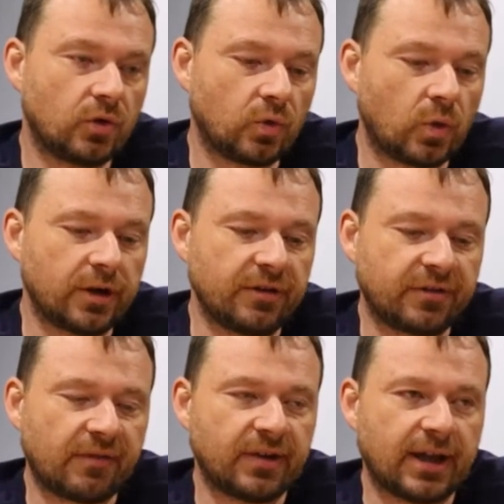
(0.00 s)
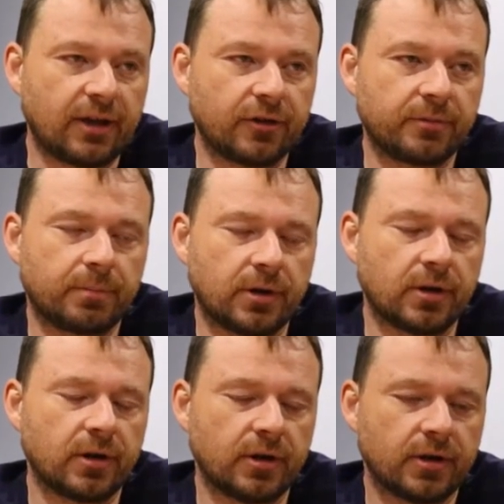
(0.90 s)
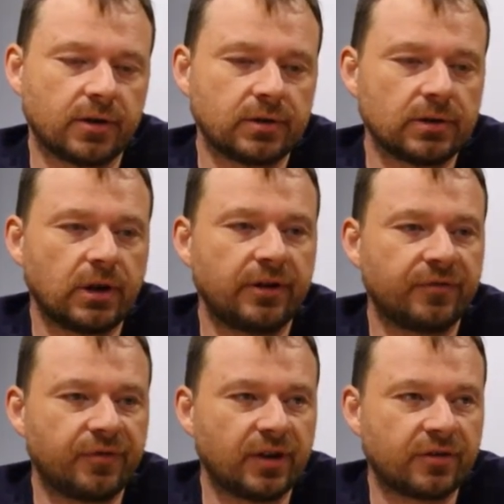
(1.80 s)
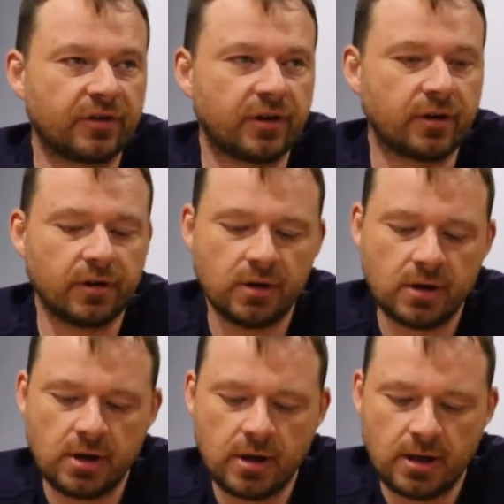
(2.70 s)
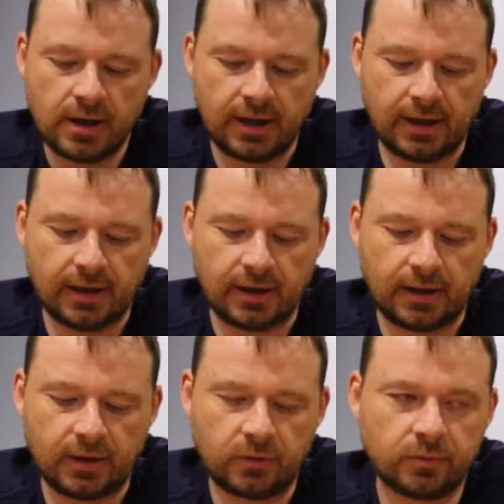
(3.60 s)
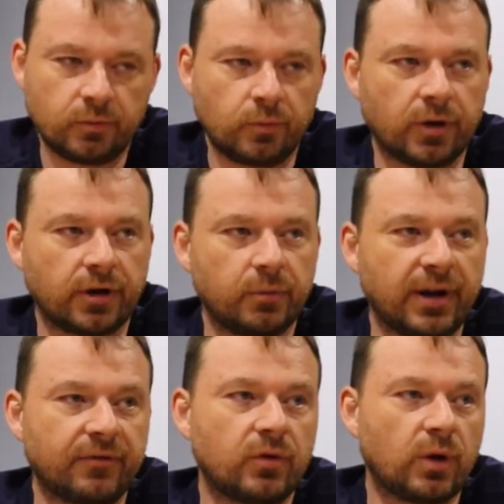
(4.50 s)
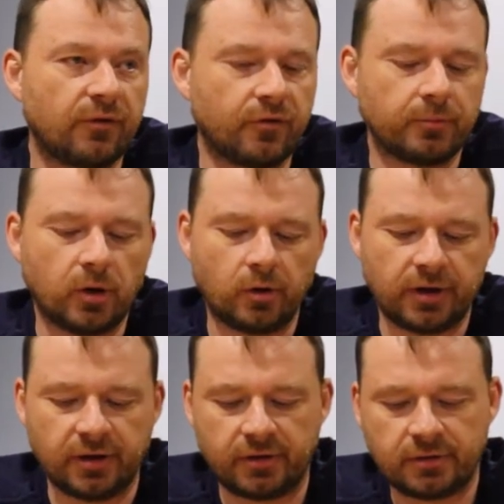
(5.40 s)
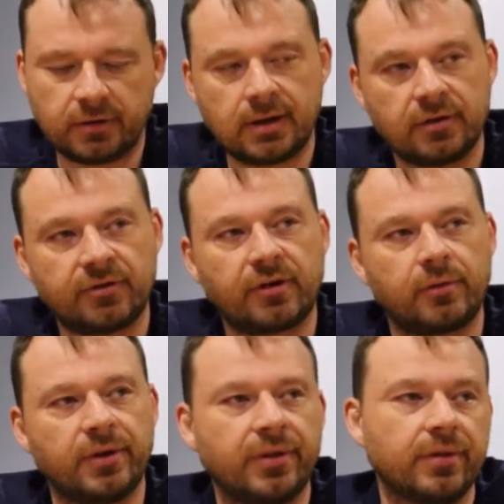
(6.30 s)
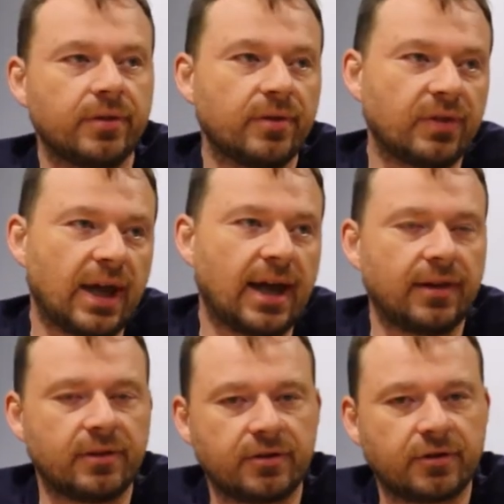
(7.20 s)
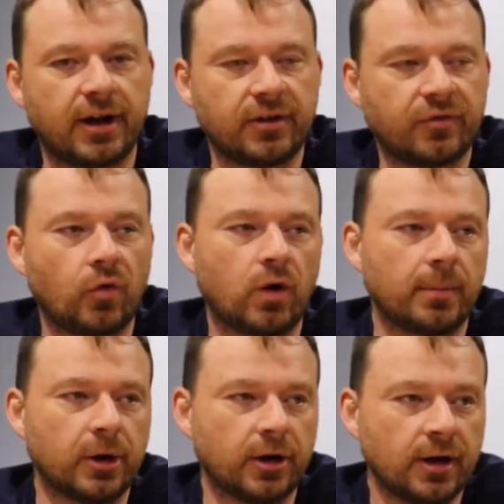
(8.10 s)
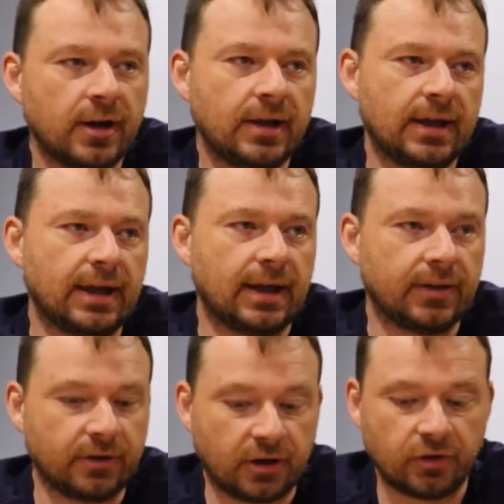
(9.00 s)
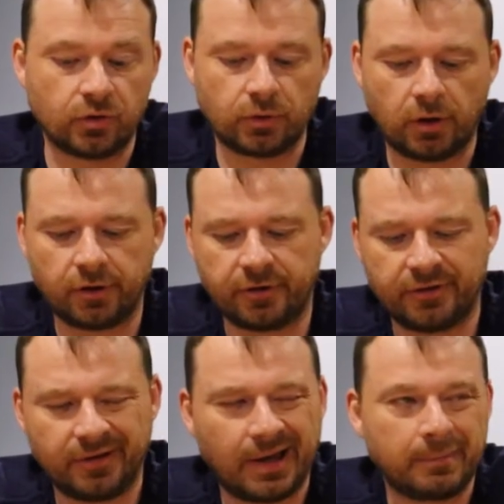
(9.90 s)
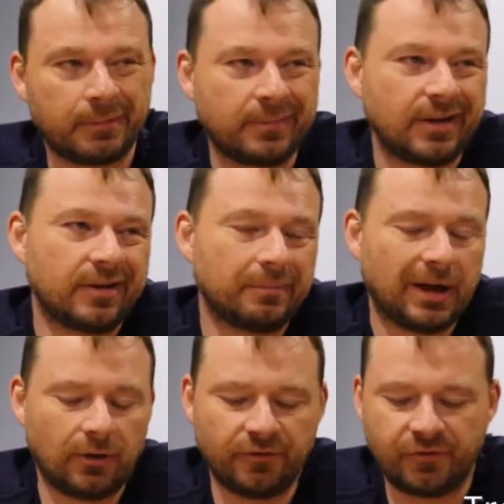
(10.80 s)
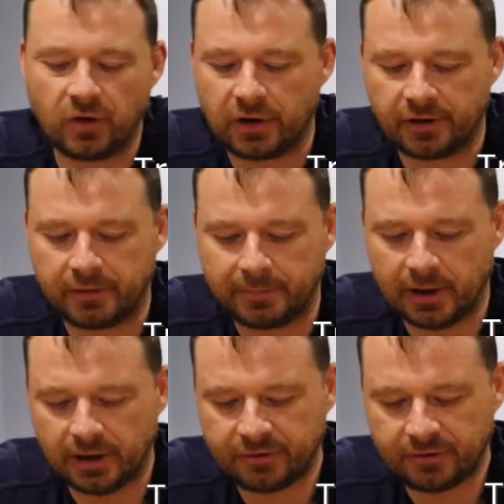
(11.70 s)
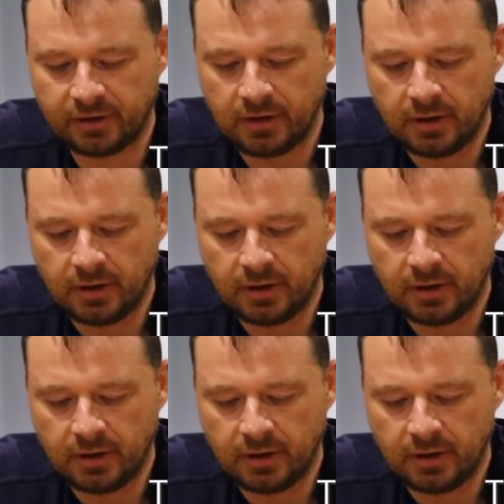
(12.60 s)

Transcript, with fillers: $27 per light fixture and we're, we have 12 of them going in. So with that, the transformer and the controllers, I'm in about 400 bucks.